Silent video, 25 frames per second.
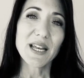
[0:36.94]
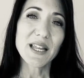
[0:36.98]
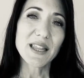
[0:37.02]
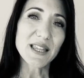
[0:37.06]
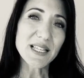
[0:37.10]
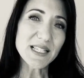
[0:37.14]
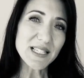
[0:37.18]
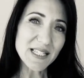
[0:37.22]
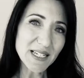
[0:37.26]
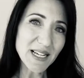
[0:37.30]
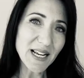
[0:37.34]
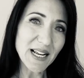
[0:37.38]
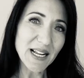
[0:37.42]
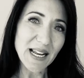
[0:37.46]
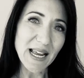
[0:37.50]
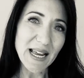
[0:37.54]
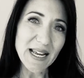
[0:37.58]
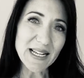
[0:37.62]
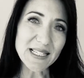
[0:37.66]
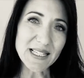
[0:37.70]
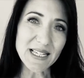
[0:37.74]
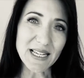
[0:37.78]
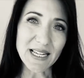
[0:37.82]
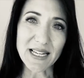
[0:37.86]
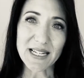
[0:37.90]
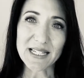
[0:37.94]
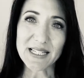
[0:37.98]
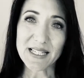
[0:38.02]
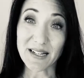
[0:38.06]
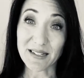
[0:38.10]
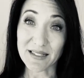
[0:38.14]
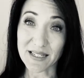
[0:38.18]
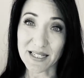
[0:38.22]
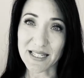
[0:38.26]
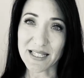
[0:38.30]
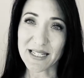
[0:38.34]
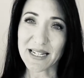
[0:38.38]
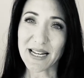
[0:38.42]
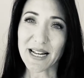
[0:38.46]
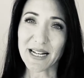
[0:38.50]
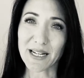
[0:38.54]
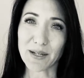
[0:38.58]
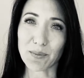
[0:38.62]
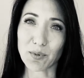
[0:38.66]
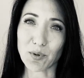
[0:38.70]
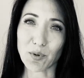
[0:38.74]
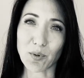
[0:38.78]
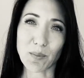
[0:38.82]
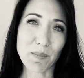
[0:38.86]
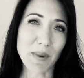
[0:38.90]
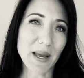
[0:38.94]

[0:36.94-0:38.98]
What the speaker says: This neglect is understandable.